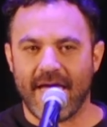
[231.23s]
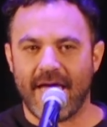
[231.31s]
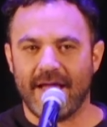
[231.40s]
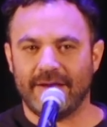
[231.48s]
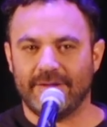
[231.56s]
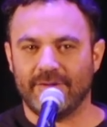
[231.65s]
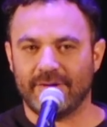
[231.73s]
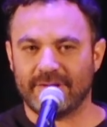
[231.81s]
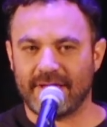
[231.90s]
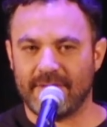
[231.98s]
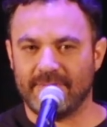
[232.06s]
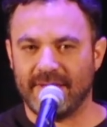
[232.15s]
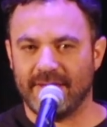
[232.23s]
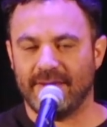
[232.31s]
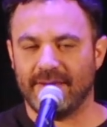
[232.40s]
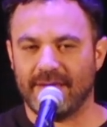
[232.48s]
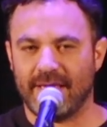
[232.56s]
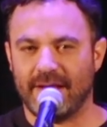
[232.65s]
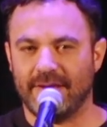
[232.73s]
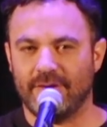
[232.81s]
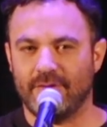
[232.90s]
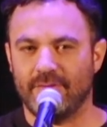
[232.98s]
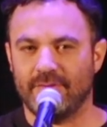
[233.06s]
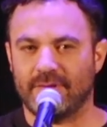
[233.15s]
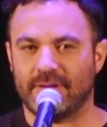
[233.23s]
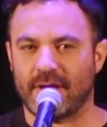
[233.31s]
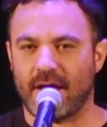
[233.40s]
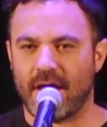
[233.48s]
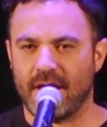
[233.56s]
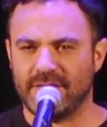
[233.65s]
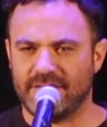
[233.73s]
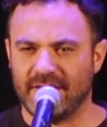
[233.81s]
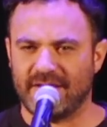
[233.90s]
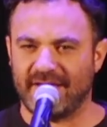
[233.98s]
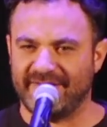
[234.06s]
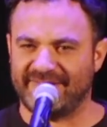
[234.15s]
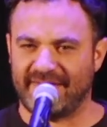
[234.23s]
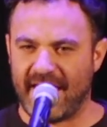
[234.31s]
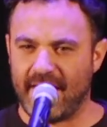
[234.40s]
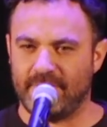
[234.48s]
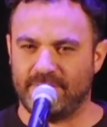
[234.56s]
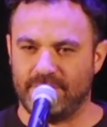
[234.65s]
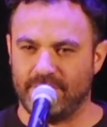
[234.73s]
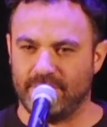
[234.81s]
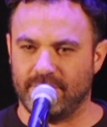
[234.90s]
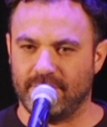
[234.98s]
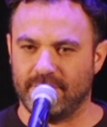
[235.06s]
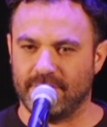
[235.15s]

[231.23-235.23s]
And he looks at me and he goes, I think I stabbed you.